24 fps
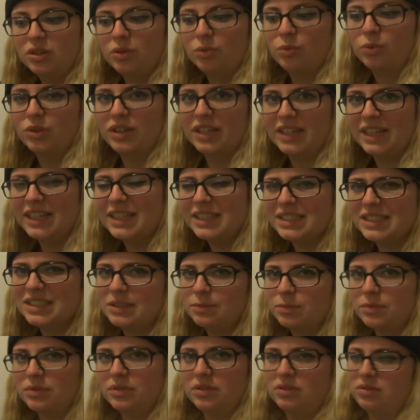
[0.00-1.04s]
what it
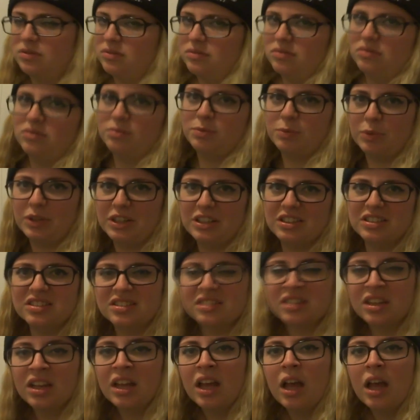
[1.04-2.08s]
is. Spoilers.